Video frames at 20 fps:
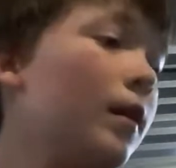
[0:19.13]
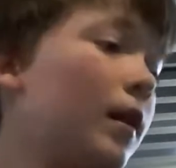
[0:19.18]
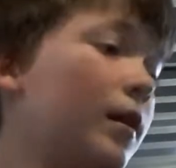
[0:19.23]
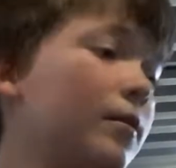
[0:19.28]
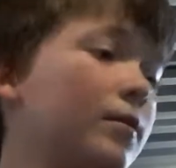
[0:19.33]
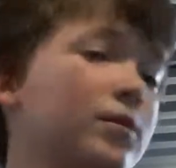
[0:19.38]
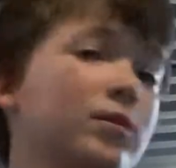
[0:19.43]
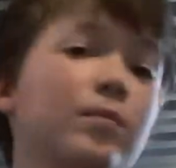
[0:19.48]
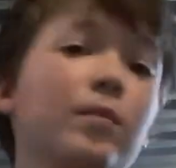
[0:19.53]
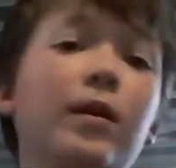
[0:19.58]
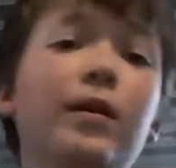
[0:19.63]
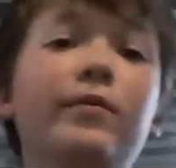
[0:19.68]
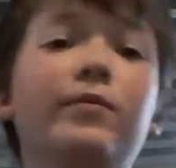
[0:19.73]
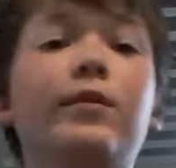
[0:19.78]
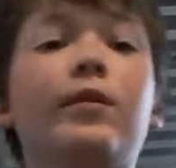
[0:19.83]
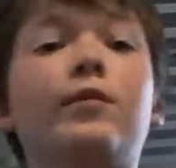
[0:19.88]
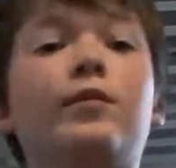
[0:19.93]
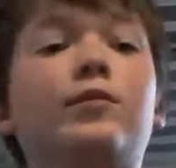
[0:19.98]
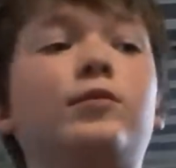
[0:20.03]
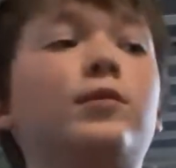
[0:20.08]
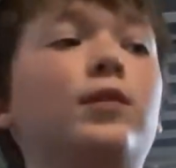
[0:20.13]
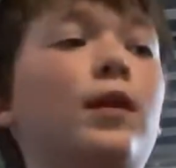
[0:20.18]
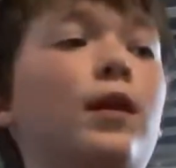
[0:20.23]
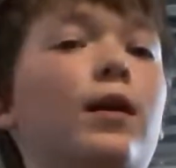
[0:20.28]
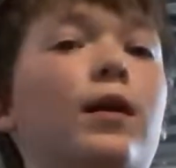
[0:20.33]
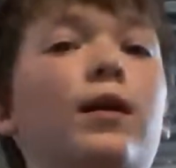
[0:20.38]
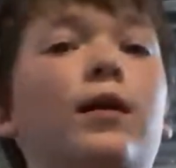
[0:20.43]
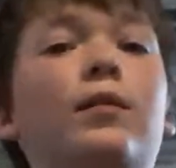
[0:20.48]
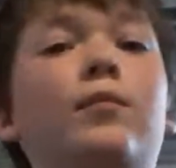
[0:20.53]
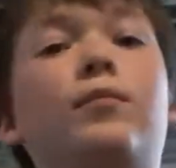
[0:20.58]
Anyways, you may have noticed
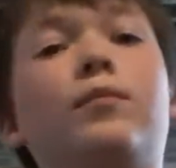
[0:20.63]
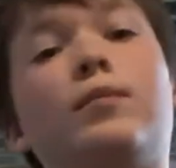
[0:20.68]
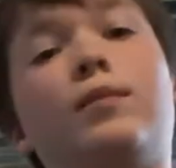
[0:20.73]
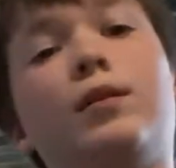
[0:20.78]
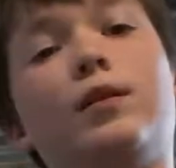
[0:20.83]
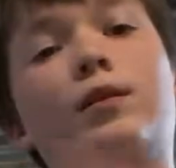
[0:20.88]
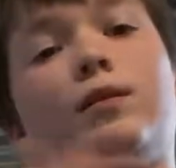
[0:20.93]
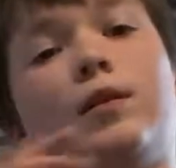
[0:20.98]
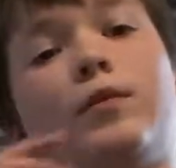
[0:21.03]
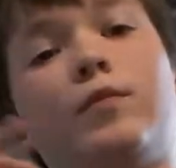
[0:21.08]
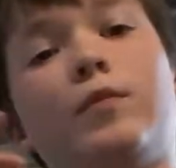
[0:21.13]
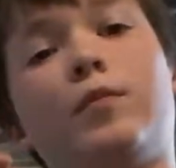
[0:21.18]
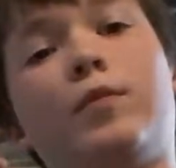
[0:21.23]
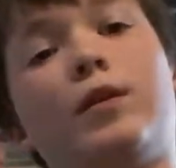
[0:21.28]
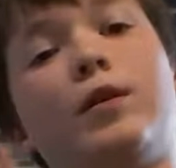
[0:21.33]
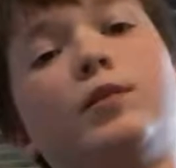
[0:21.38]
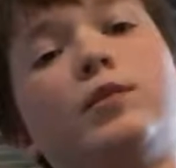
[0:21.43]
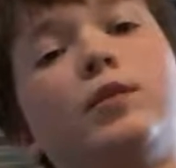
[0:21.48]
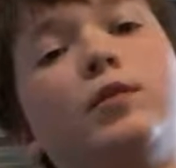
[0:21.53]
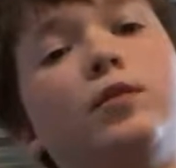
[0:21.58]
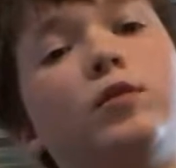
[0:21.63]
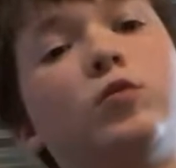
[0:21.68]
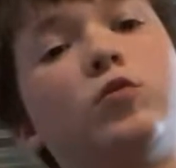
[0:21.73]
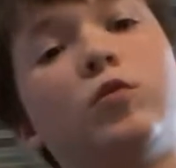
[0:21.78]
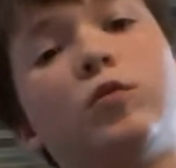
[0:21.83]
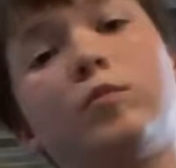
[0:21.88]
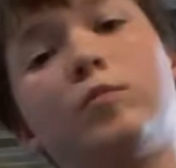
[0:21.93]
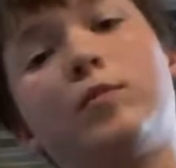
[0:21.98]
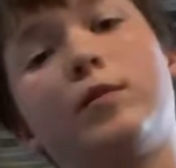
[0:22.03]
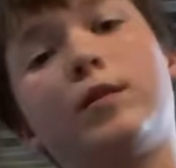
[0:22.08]
that I'm in a different place than
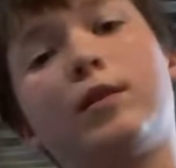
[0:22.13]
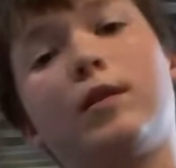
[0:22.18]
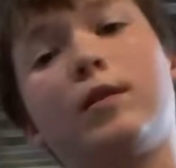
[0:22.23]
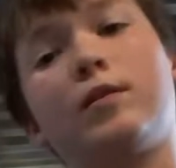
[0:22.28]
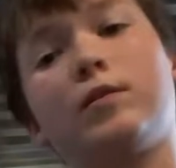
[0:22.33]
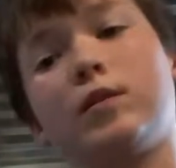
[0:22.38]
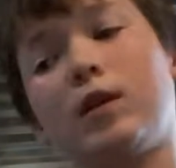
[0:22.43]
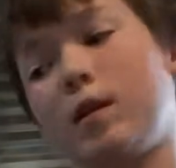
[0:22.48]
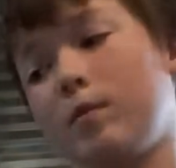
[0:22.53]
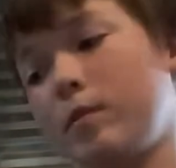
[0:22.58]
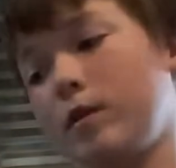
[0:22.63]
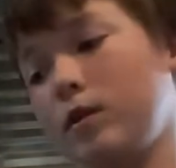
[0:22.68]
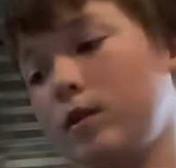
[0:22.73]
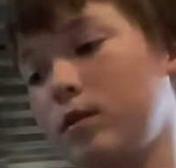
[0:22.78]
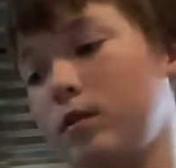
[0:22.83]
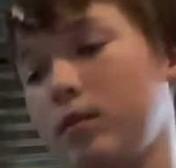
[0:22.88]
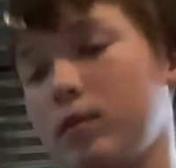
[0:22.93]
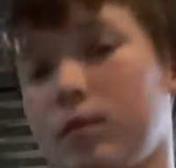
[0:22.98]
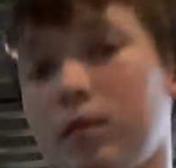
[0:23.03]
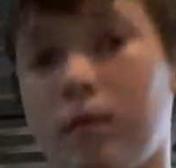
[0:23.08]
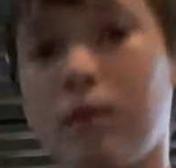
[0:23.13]
usual because I'm in...